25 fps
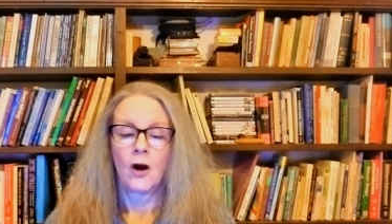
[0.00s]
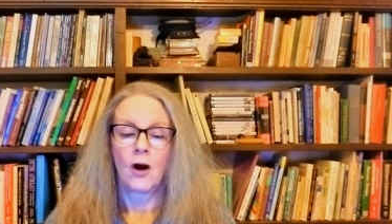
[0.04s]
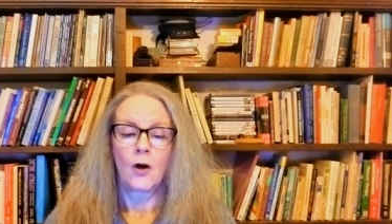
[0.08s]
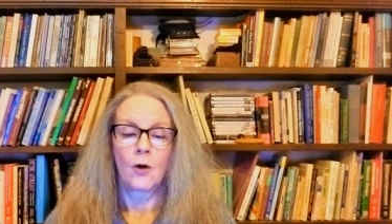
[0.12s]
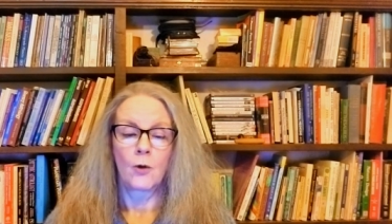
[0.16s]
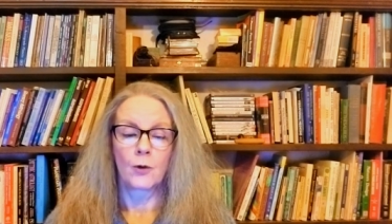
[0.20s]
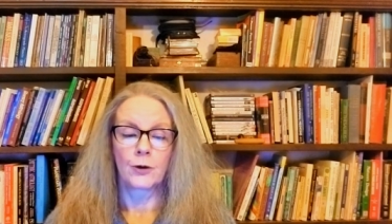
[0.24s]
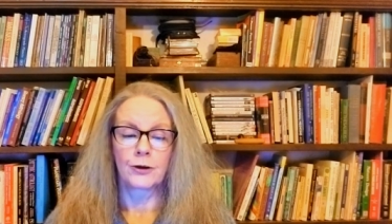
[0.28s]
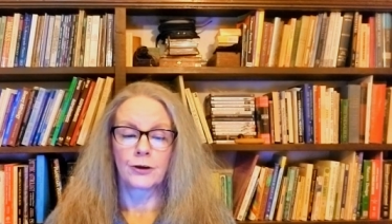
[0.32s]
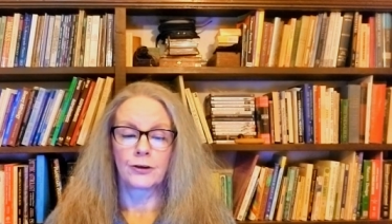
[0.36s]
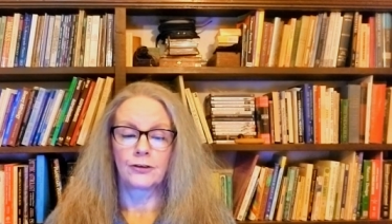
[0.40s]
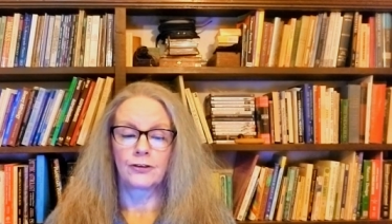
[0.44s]

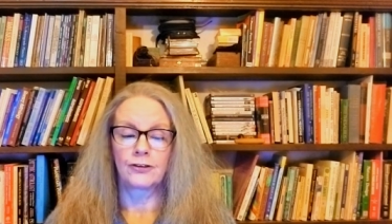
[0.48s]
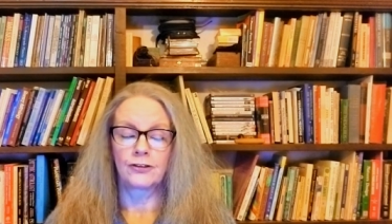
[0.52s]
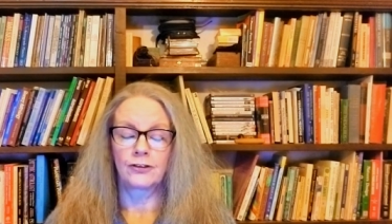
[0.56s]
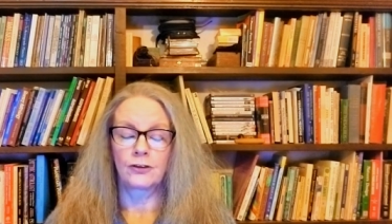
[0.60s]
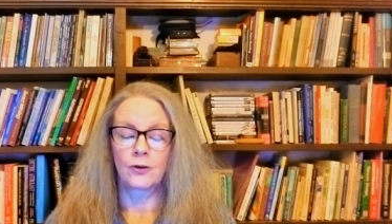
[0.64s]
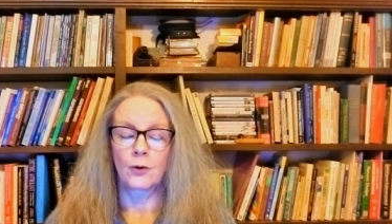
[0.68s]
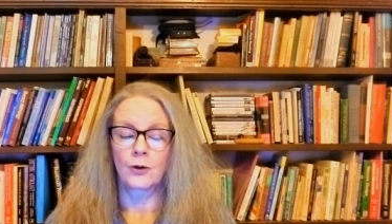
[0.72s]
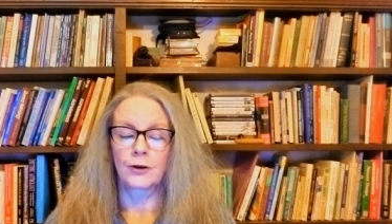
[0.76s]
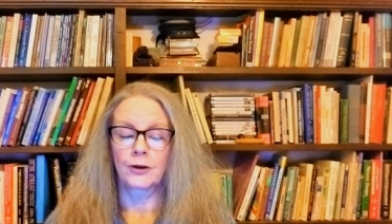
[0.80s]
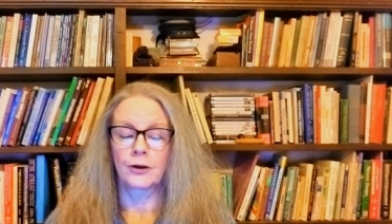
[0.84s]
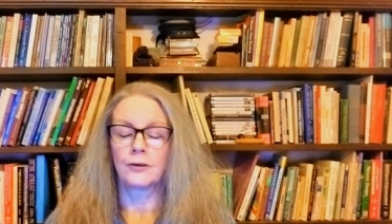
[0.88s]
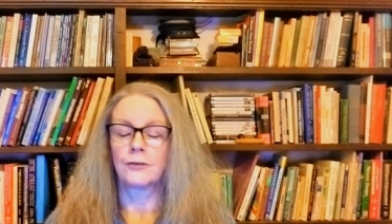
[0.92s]
or
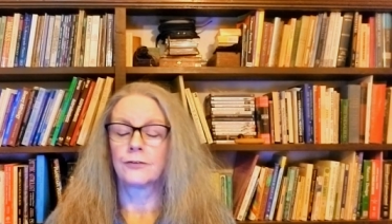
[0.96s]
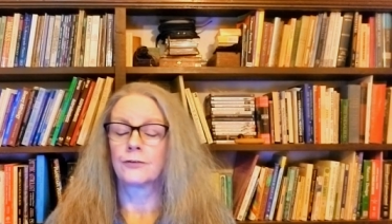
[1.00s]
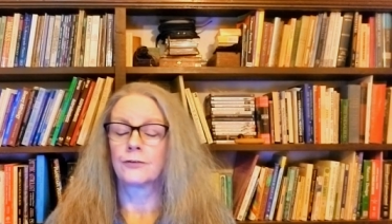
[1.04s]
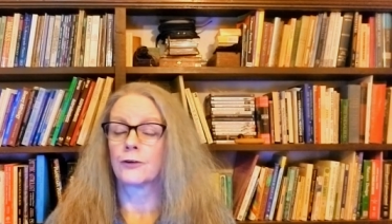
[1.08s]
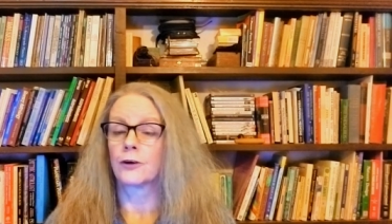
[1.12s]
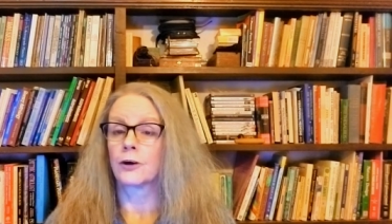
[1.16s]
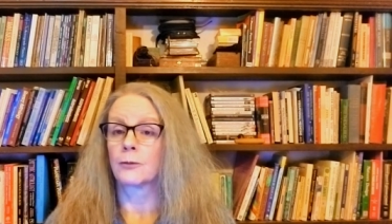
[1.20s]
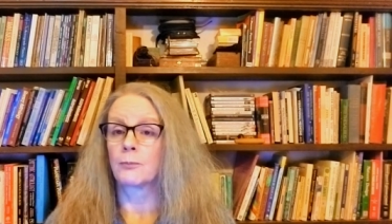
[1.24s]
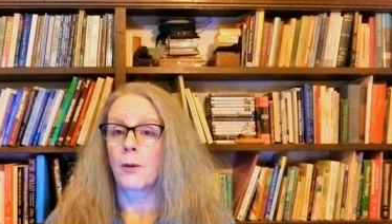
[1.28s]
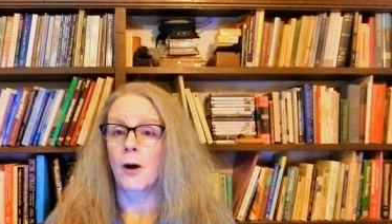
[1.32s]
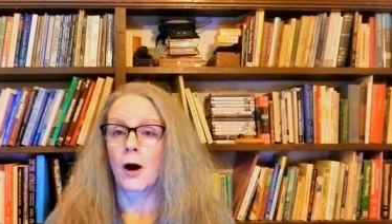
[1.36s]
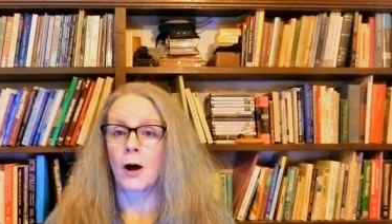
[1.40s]
distorted for
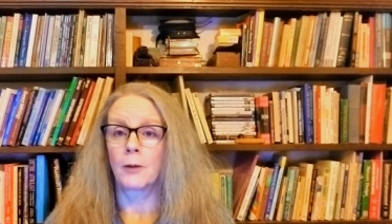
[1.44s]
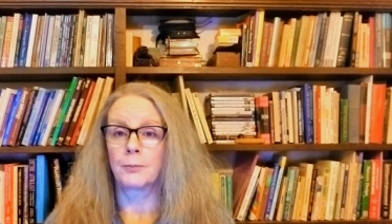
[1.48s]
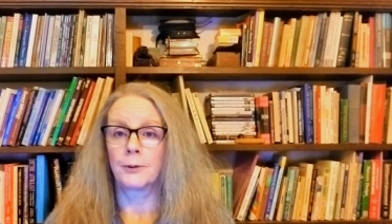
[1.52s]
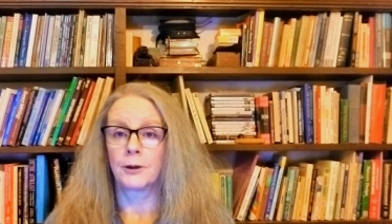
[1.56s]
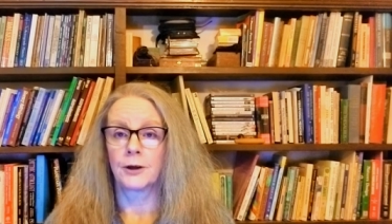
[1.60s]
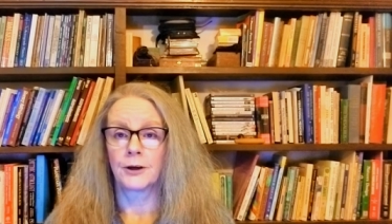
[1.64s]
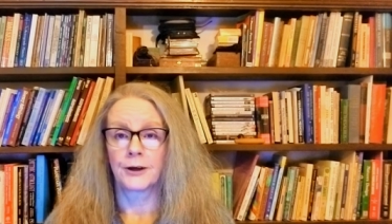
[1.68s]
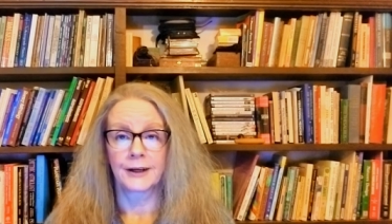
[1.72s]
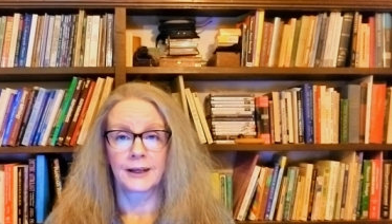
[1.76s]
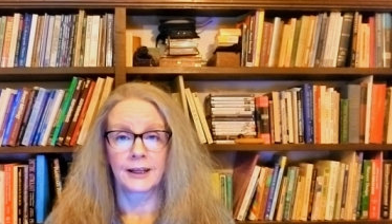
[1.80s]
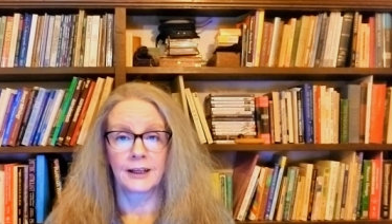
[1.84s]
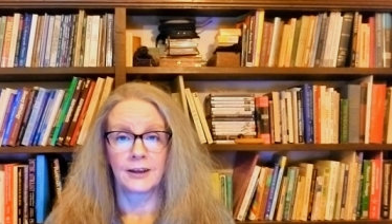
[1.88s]

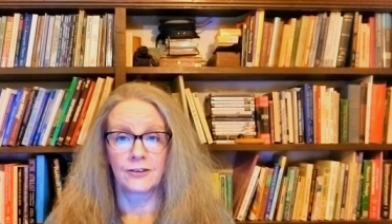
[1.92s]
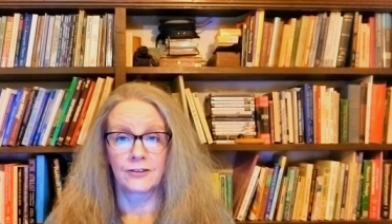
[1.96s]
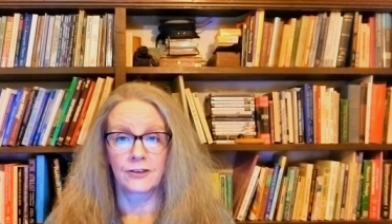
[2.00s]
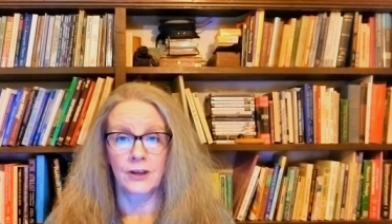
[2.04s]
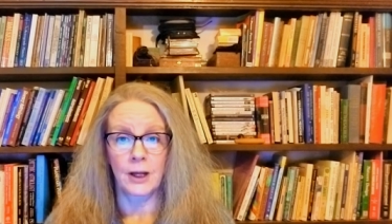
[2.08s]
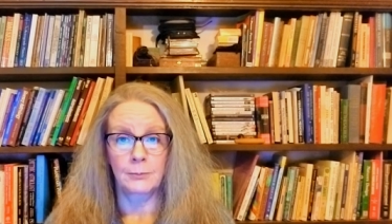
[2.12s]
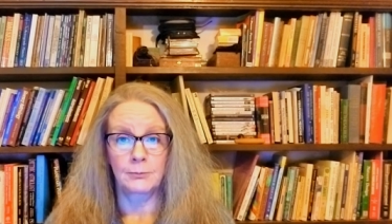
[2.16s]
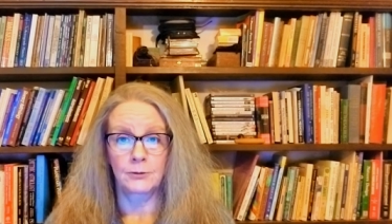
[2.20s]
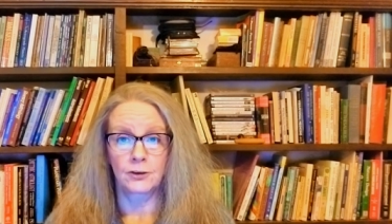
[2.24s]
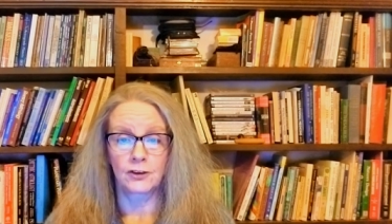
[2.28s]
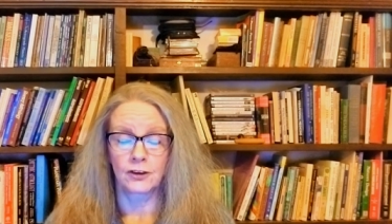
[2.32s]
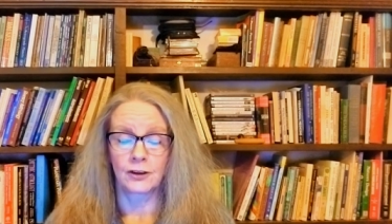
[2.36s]
popular
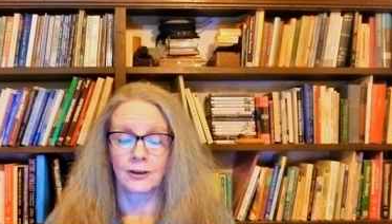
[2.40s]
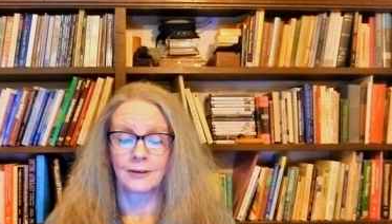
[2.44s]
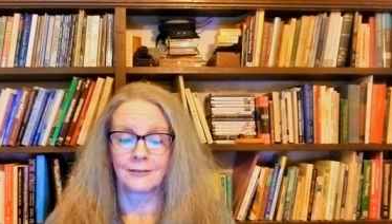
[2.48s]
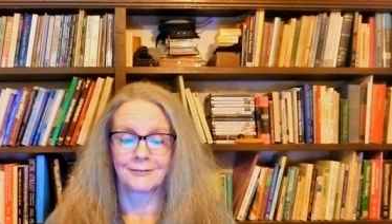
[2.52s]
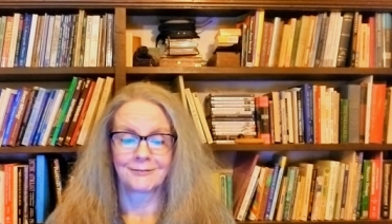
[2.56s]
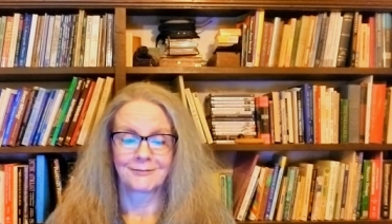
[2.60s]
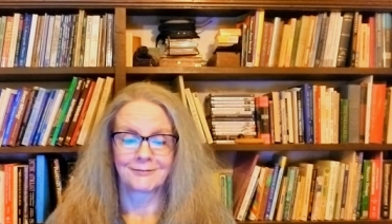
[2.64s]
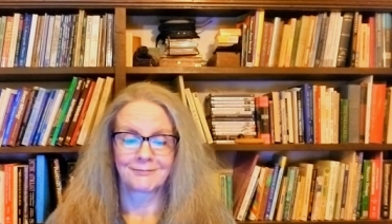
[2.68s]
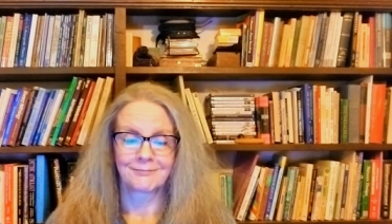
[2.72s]
consumption.